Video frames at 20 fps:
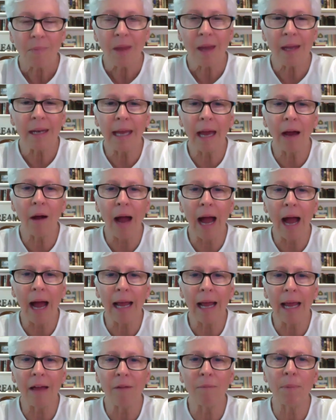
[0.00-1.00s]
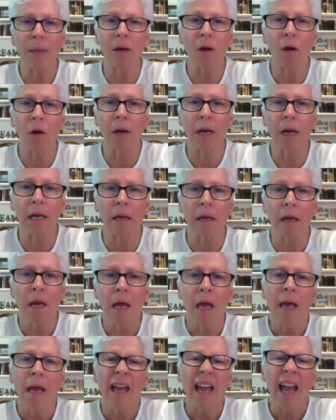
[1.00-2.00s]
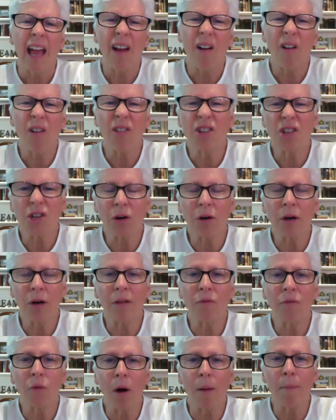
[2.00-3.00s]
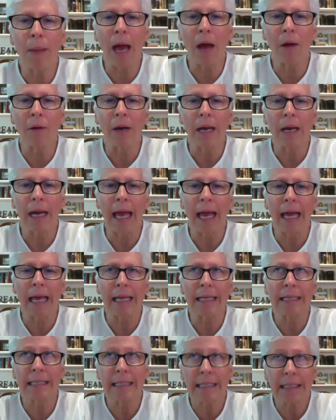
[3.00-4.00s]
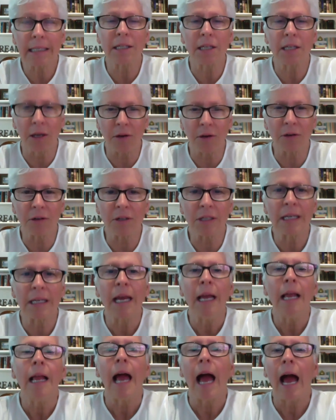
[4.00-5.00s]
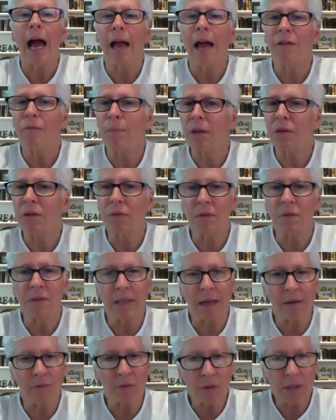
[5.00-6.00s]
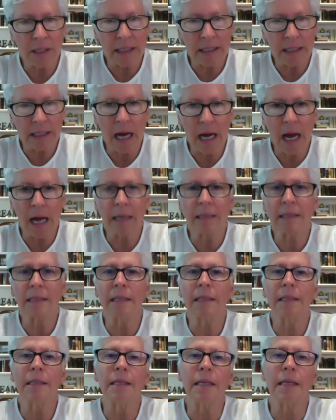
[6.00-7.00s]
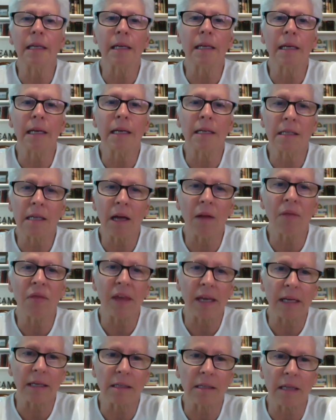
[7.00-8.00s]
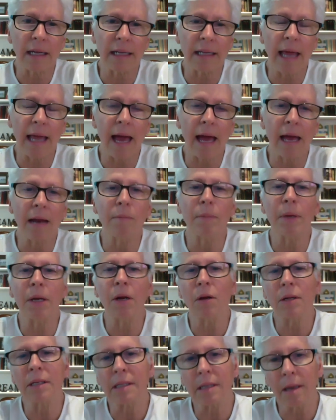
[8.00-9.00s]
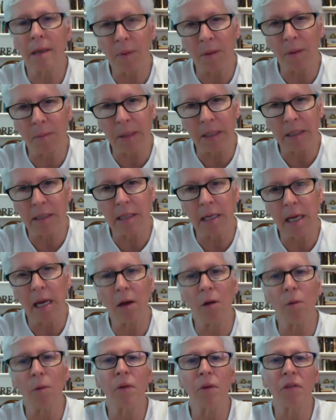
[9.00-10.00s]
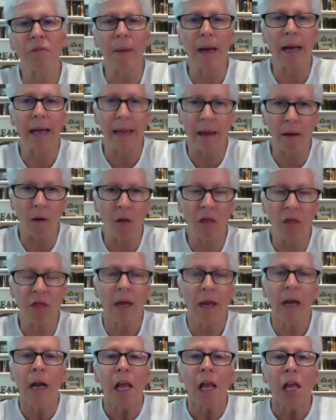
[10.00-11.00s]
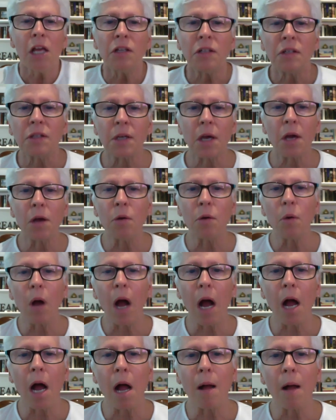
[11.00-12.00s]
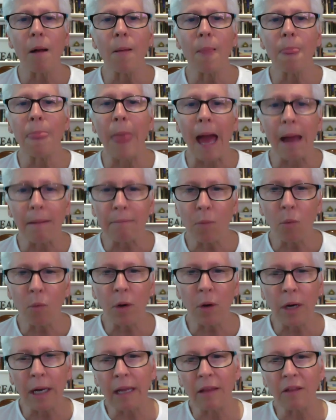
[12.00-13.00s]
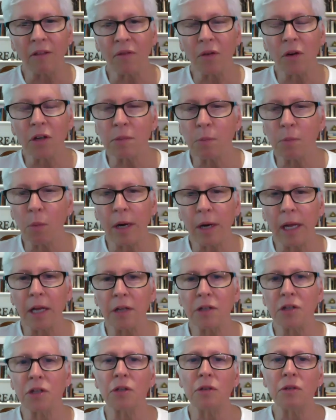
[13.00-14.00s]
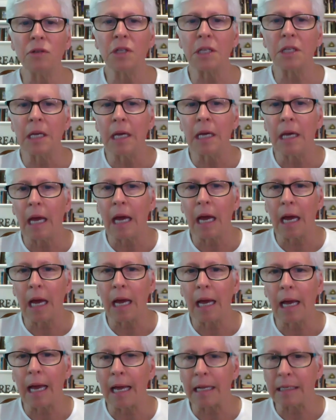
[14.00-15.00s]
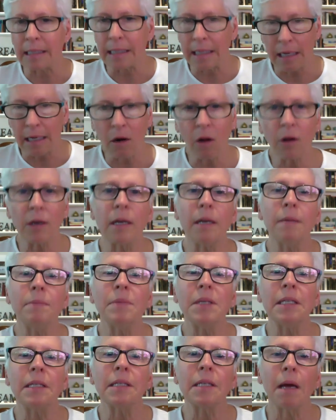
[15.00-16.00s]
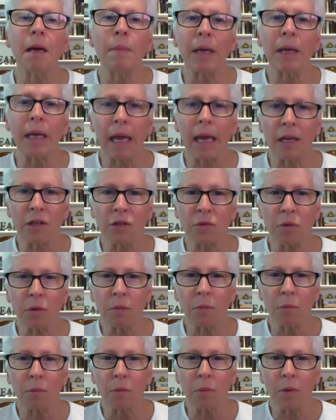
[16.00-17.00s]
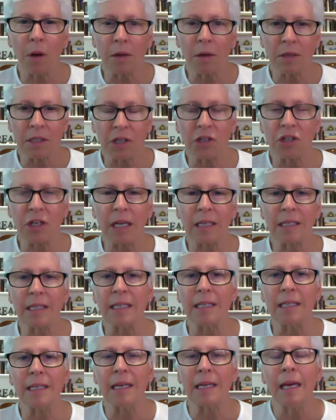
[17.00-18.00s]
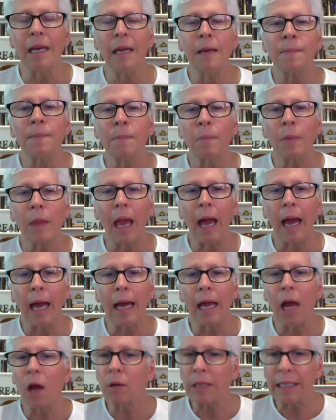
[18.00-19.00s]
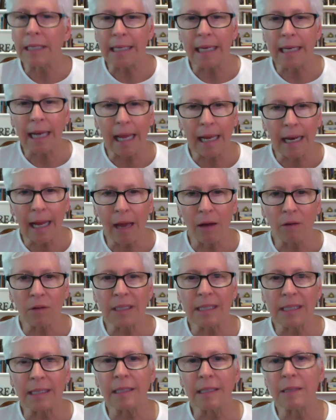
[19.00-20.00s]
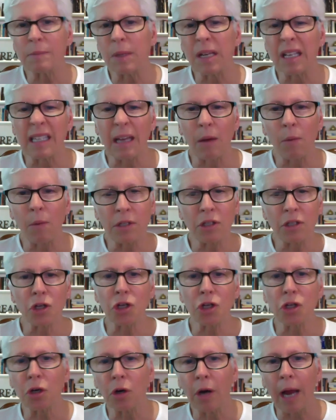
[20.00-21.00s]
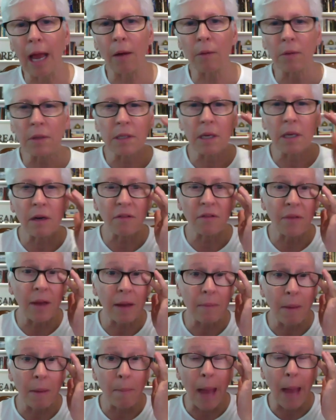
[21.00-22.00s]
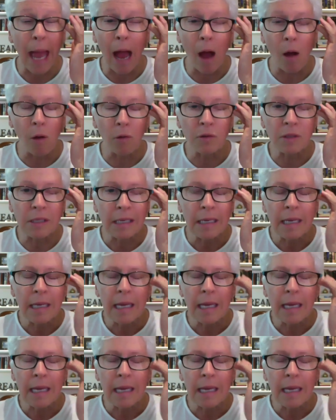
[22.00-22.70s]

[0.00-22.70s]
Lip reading: Now, I have been on a health journey for about 6 years. I have been through several detoxes and done things like that, and been on supplements to help with my health. So that morning, the first morning I juiced, I did it on an empty stomach as suggested. I only did 8 ounces because I wasn't sure how it was going to affect my bowels.